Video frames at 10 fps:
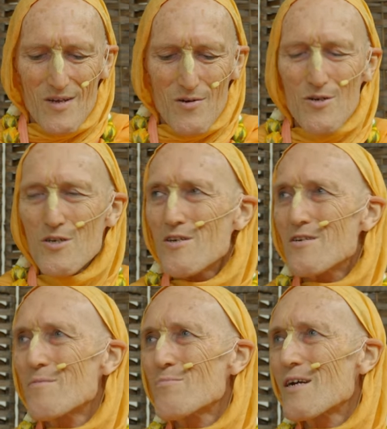Krishna
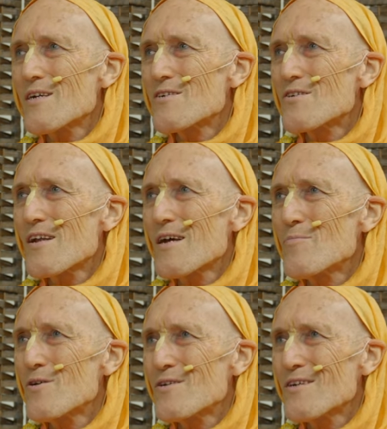is the biggest
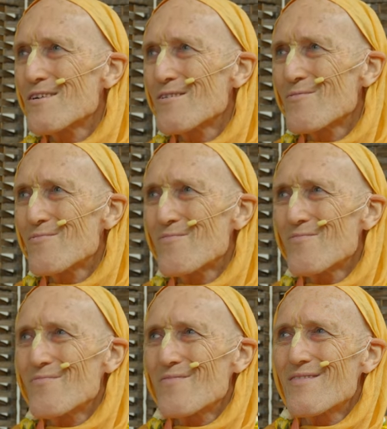celebrity.
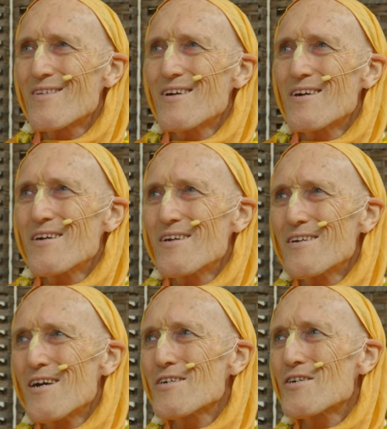
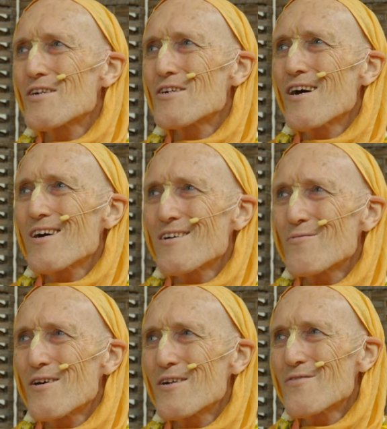Yashasha,
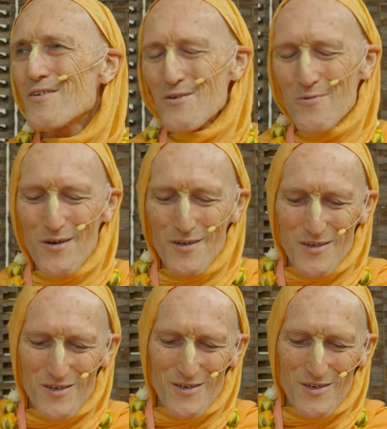one of his
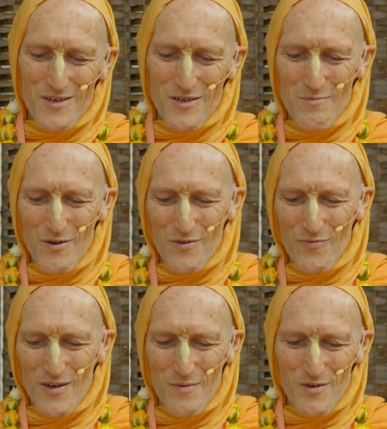qualities, he's the most
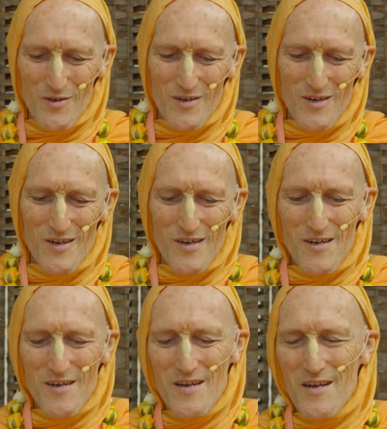famous.
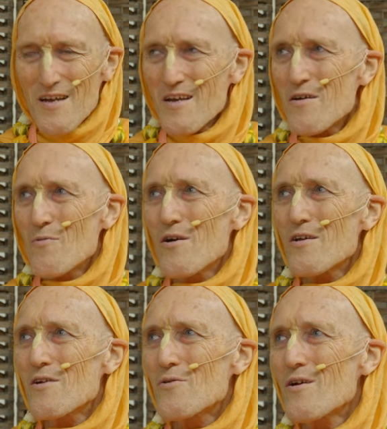What
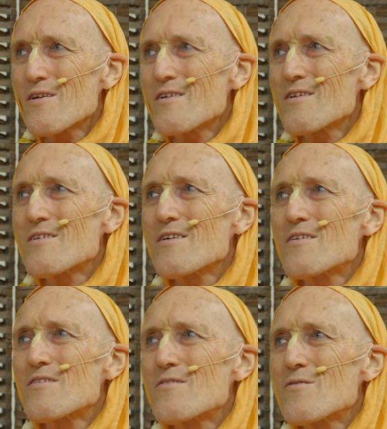are the
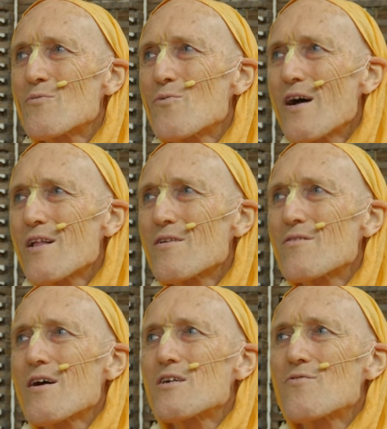qualities?
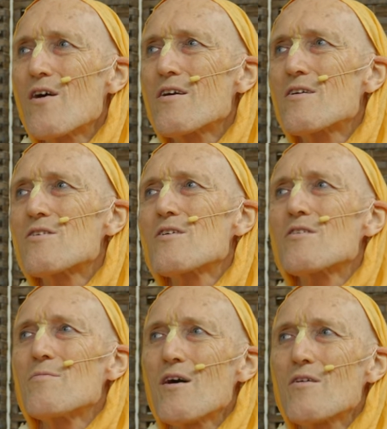Wealth, Aishwaryasya,
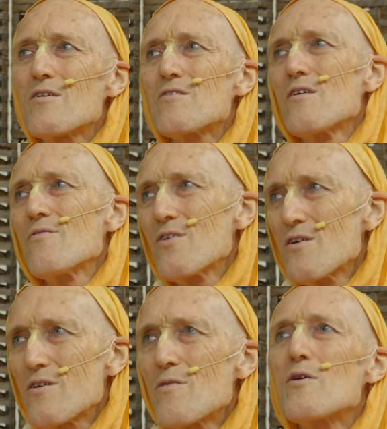Samagrasya,
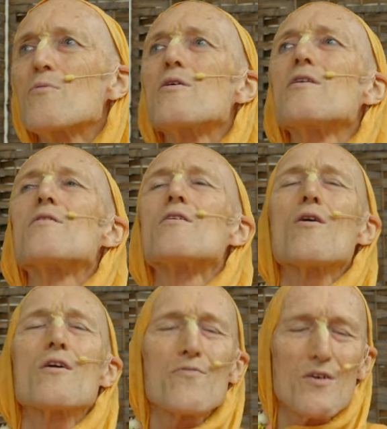Virya. We, we
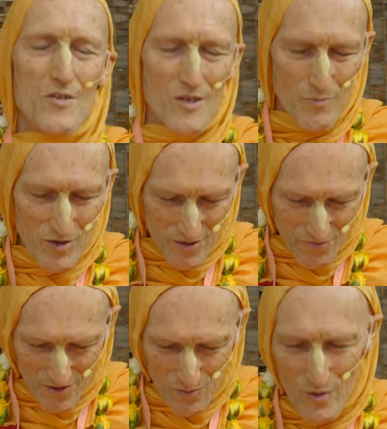glorify someone
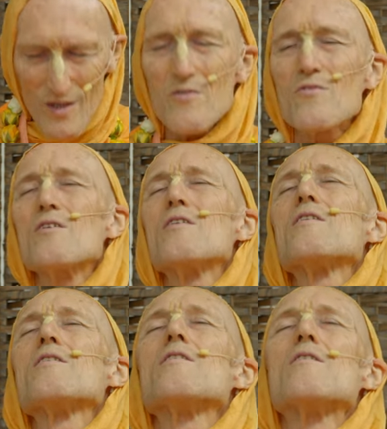if they're
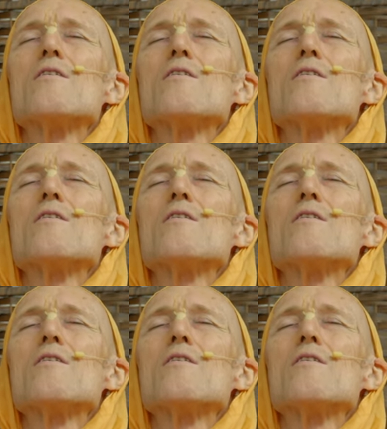wealthy,